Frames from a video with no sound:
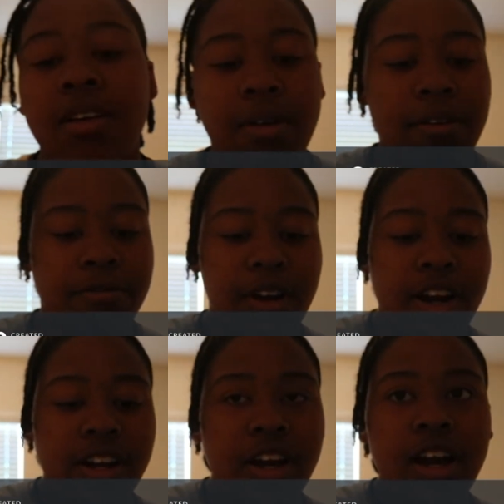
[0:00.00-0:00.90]
My
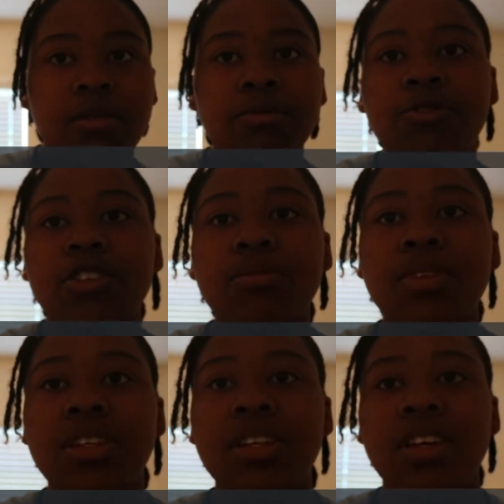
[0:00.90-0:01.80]
friend got him for
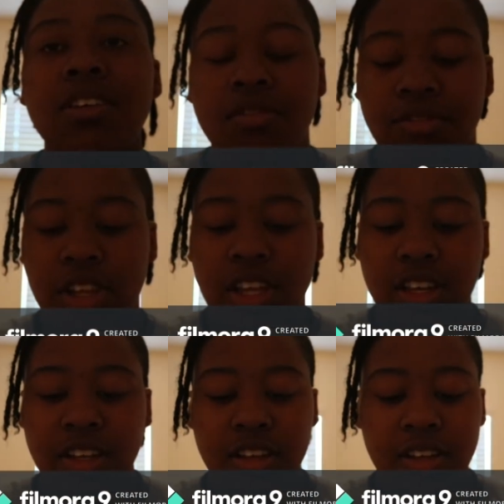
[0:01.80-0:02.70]
me for
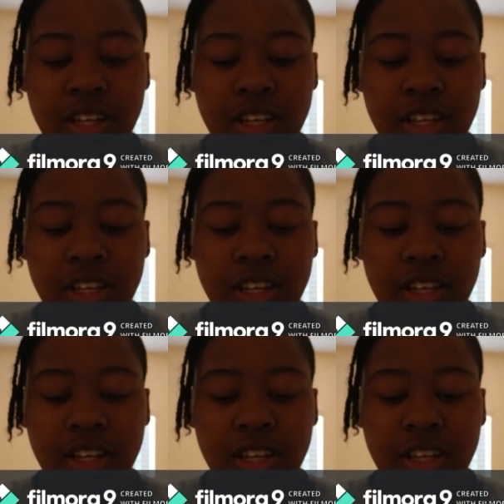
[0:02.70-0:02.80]
like